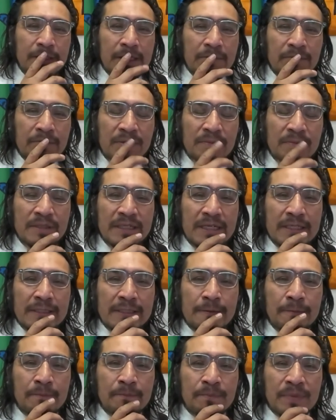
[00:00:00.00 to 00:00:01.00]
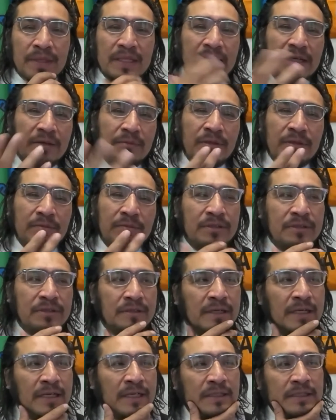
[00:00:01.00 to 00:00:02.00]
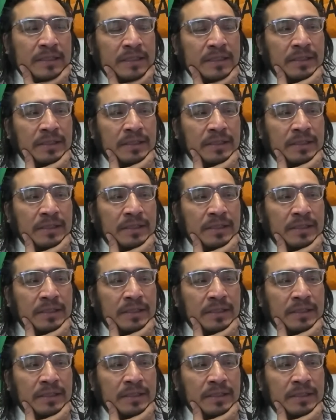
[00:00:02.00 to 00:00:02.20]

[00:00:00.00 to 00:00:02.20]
I remember that, and I remember